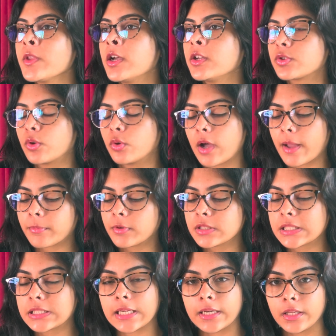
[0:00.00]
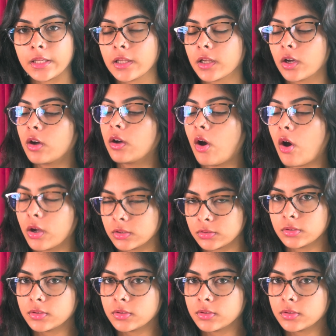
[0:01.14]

So I'm gonna study on